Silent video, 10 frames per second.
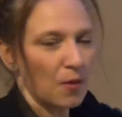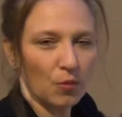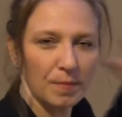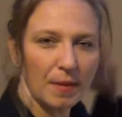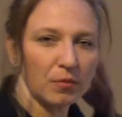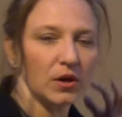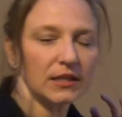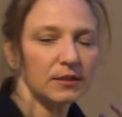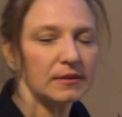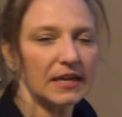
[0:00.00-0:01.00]
Remember, in
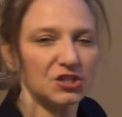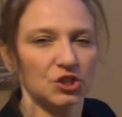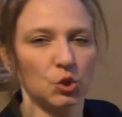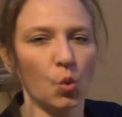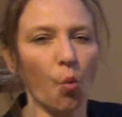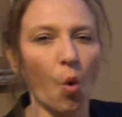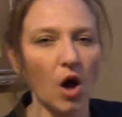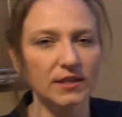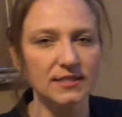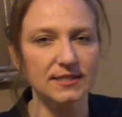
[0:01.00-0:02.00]
elimination, you
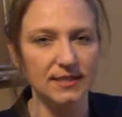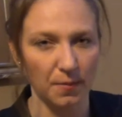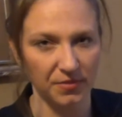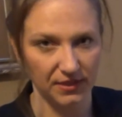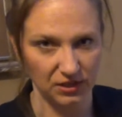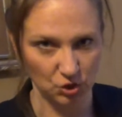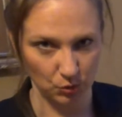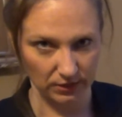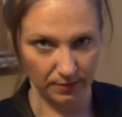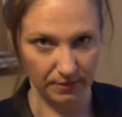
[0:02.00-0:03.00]
want something
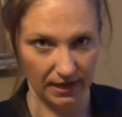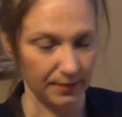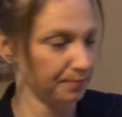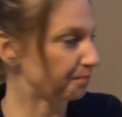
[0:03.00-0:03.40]
to eliminate.